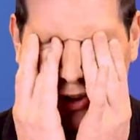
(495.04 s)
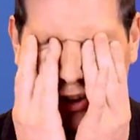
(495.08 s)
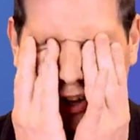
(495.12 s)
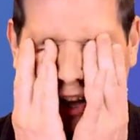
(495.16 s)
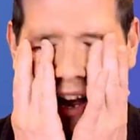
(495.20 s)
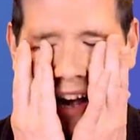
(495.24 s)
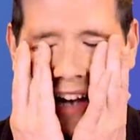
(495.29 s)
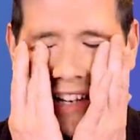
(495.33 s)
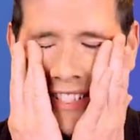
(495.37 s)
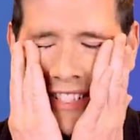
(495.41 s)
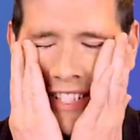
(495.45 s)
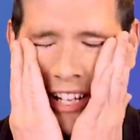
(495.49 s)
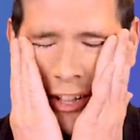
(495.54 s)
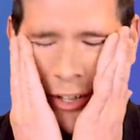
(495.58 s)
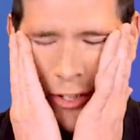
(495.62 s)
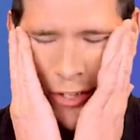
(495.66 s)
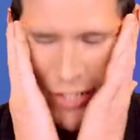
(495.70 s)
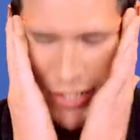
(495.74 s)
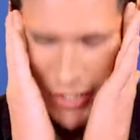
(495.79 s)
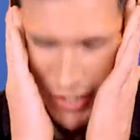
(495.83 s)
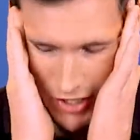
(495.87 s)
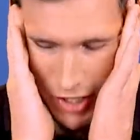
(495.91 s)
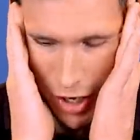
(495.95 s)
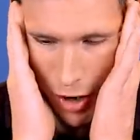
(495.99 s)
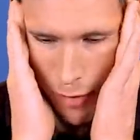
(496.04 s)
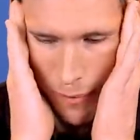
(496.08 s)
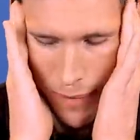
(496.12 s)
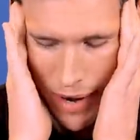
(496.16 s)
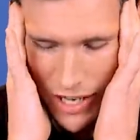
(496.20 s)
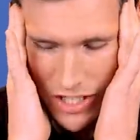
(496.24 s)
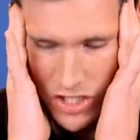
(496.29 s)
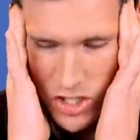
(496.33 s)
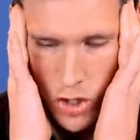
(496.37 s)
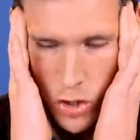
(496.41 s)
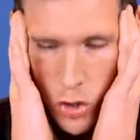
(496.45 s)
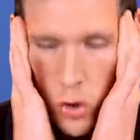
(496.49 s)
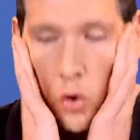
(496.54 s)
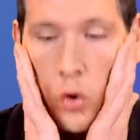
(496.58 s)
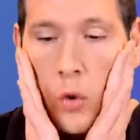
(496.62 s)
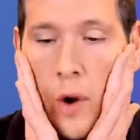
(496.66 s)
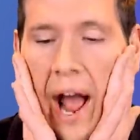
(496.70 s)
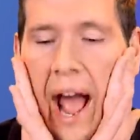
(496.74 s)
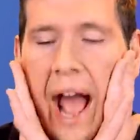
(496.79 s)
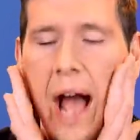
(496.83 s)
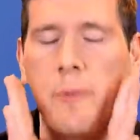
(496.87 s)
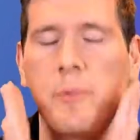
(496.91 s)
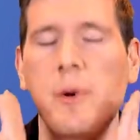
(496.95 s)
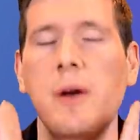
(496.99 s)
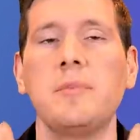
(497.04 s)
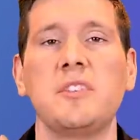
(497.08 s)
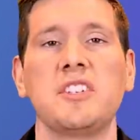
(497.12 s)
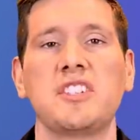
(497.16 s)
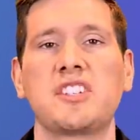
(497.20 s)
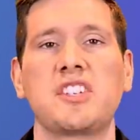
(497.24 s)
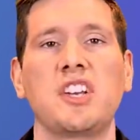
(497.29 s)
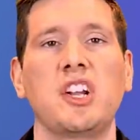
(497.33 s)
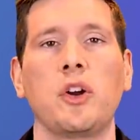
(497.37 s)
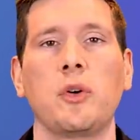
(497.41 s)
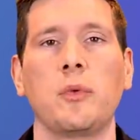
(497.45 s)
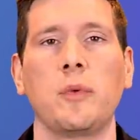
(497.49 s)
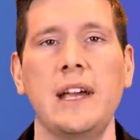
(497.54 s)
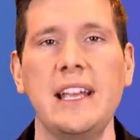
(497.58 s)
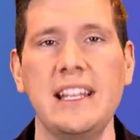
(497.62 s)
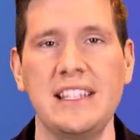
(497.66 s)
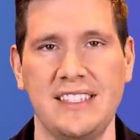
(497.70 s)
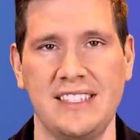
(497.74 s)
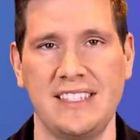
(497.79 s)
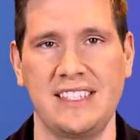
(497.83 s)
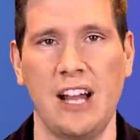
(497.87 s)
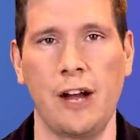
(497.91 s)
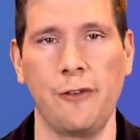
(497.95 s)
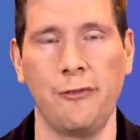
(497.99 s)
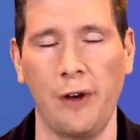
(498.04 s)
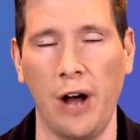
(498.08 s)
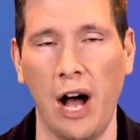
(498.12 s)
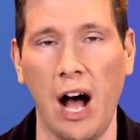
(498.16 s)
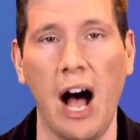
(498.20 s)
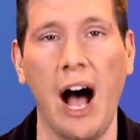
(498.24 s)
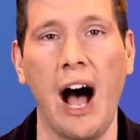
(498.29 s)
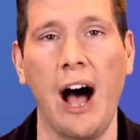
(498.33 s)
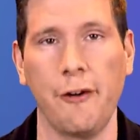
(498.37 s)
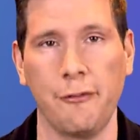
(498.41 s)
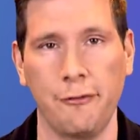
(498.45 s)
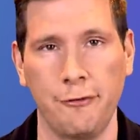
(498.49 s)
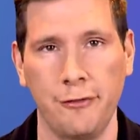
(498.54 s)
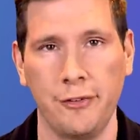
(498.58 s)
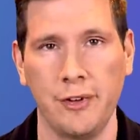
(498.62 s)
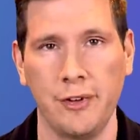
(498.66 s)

list and there's so much crap. I'm just gonna read stuff off.